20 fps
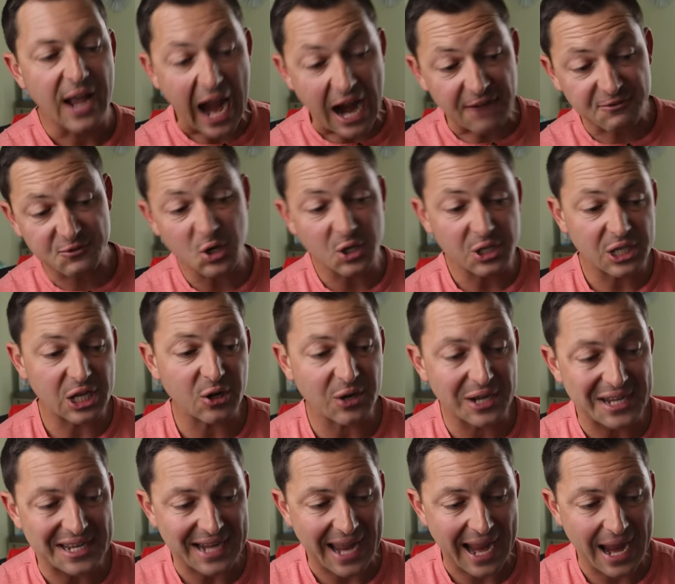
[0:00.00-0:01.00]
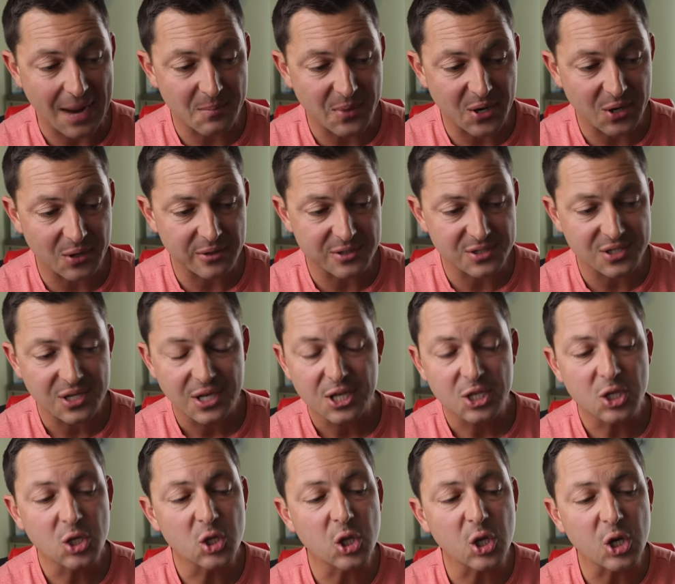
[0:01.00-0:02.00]
After a year eating hamburgers,
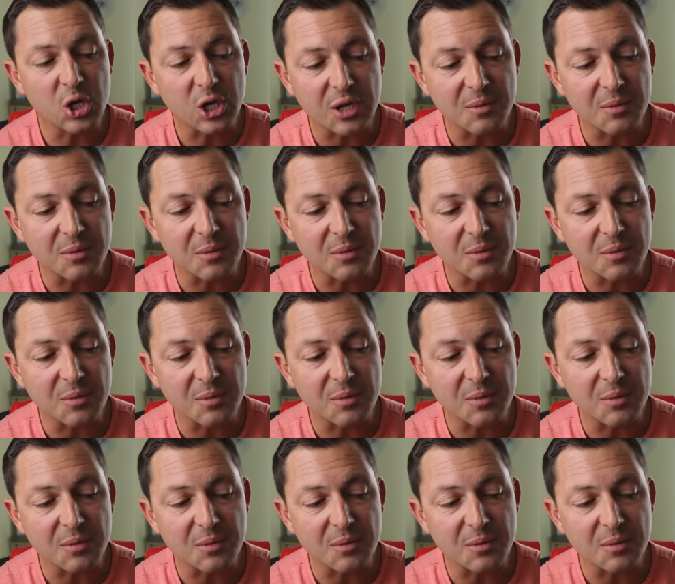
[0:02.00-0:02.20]
you look